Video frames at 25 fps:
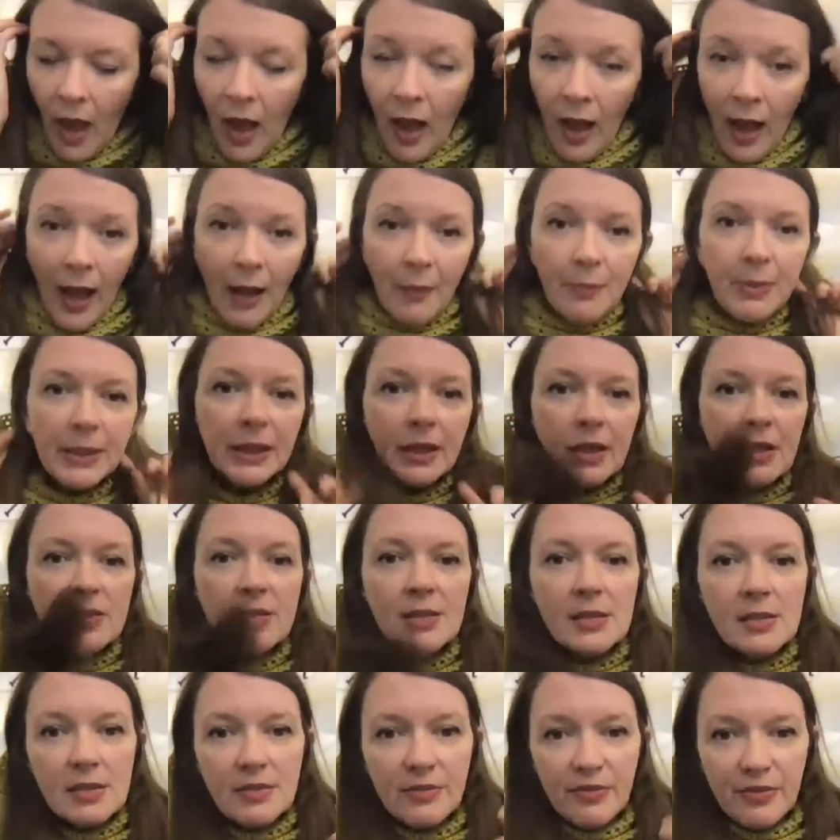And because
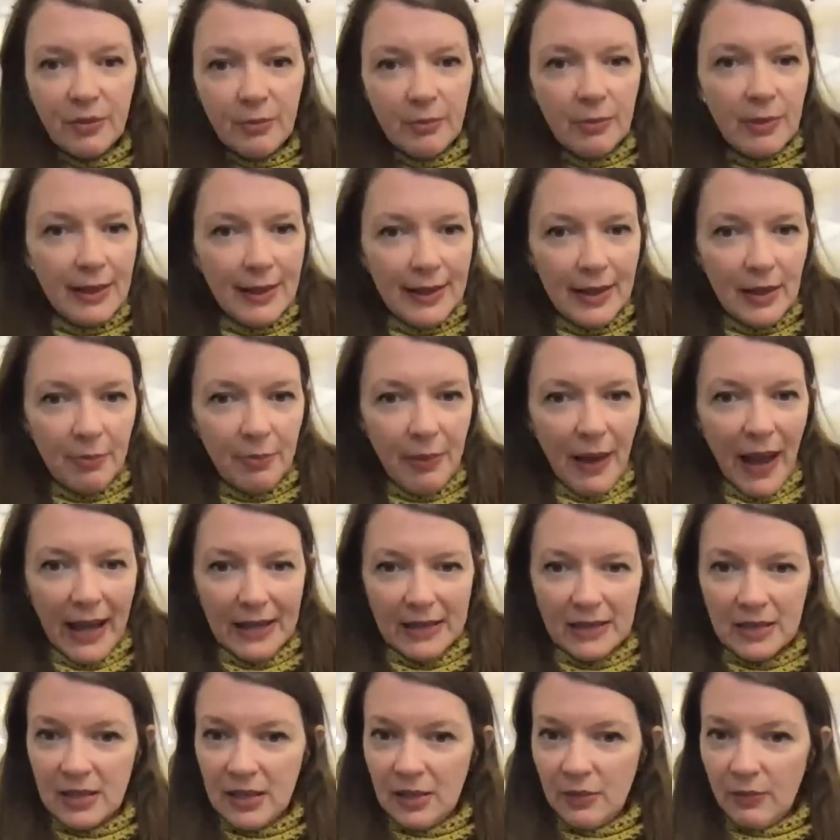it's a familiar
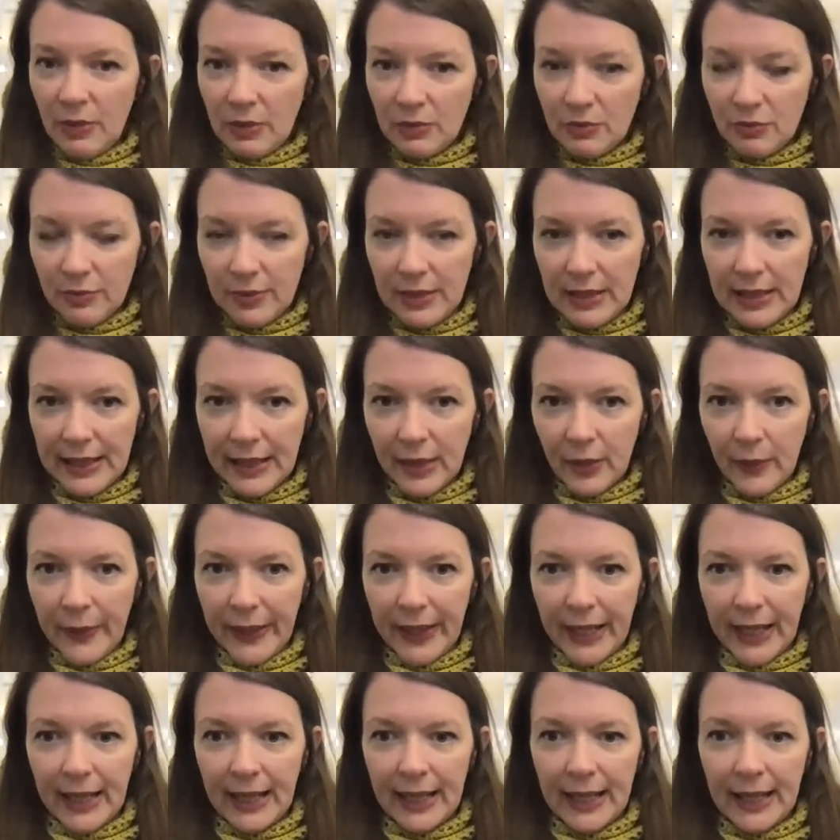pattern, it went really
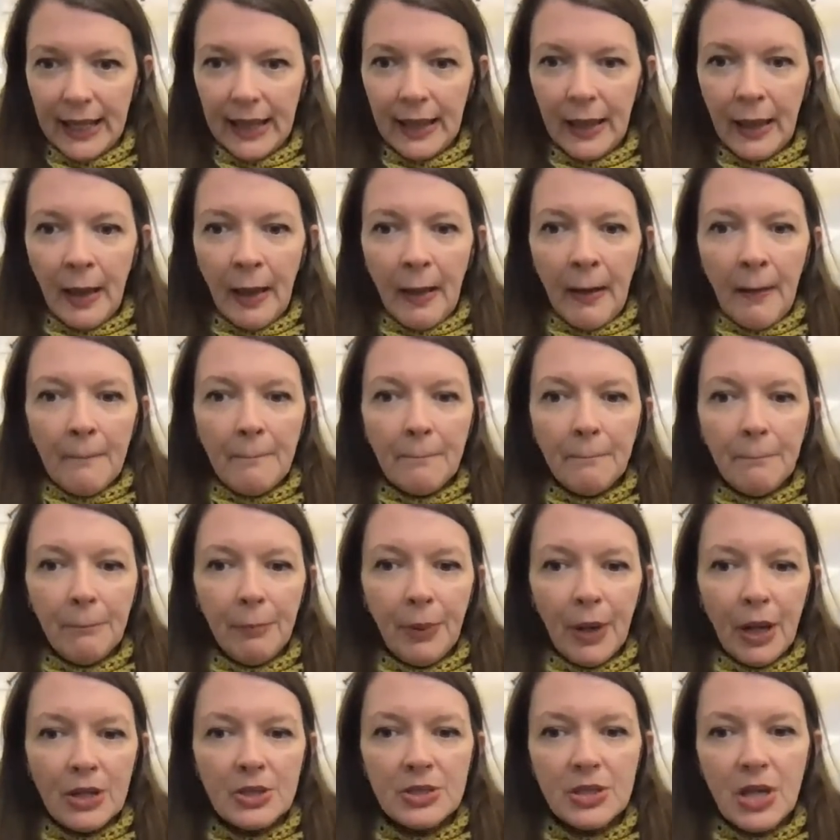quickly.
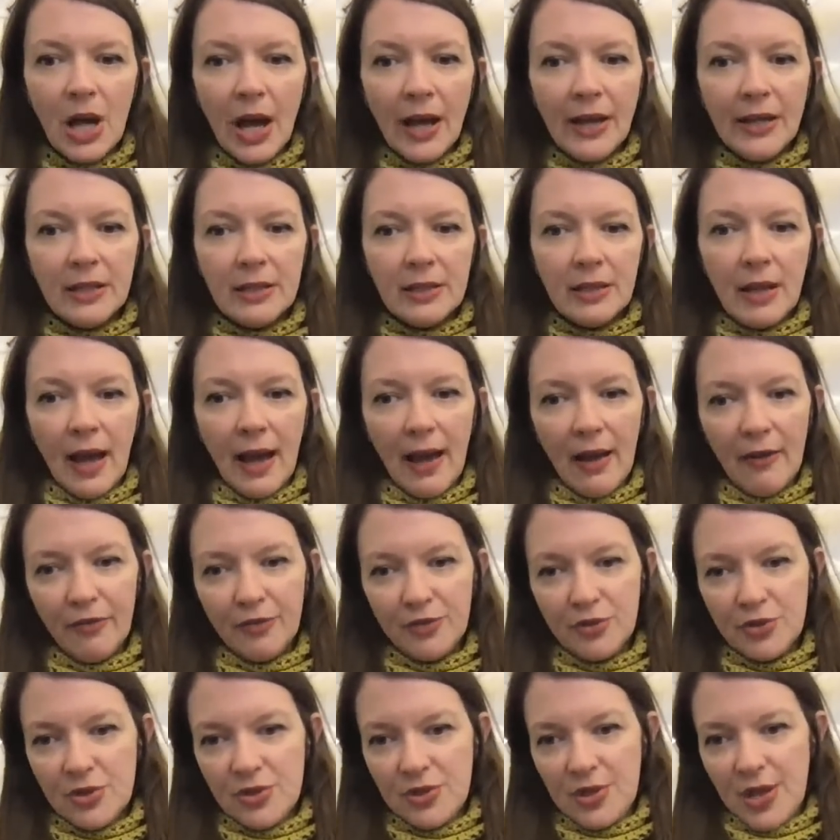But I have
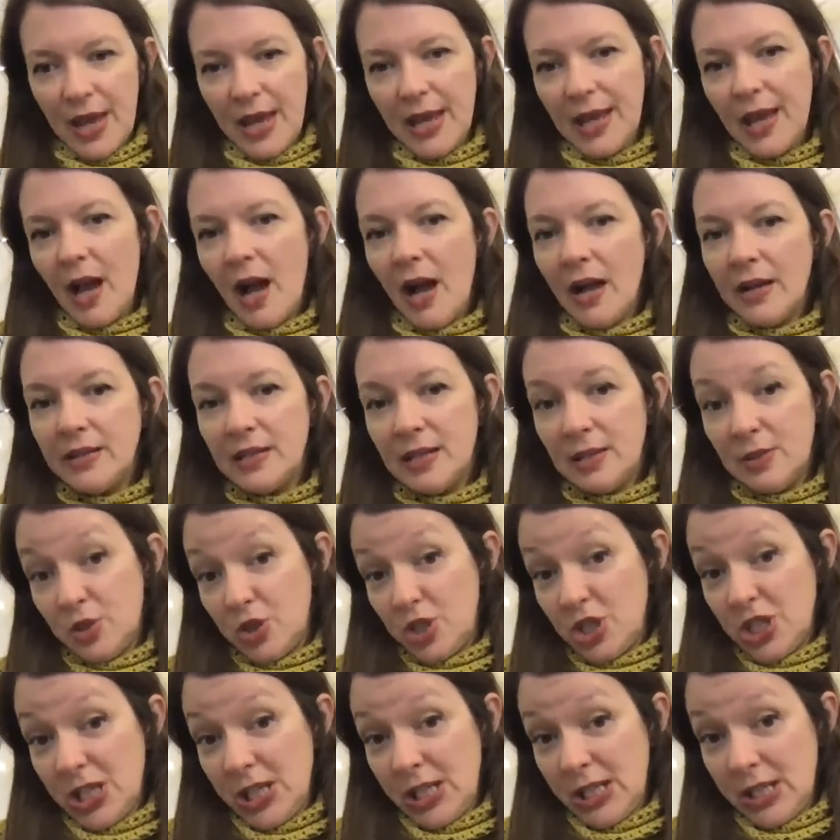to say, I did
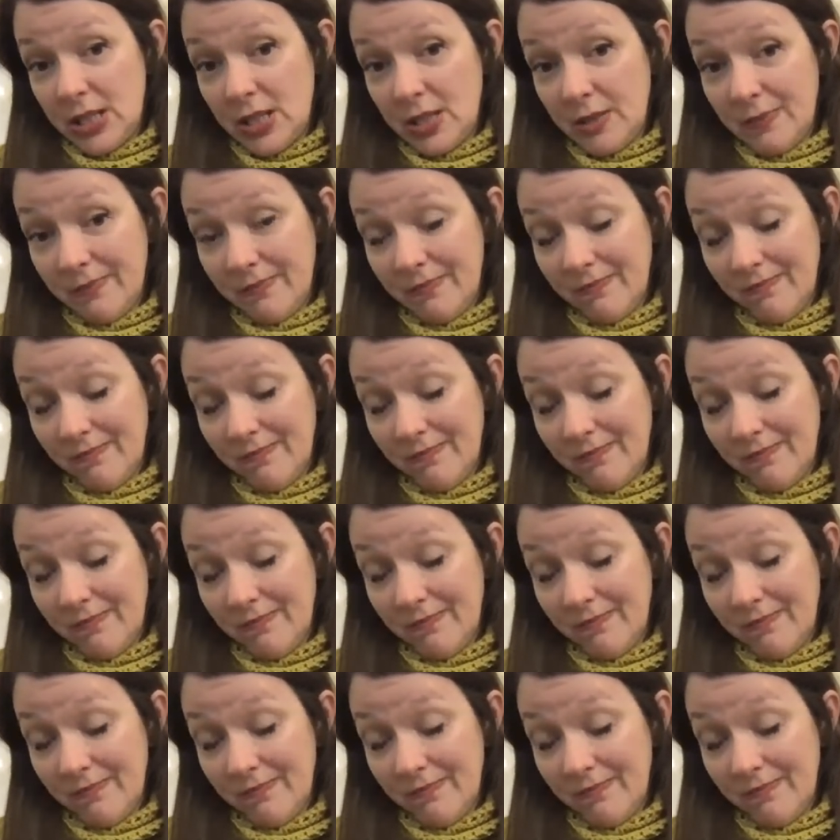cheat.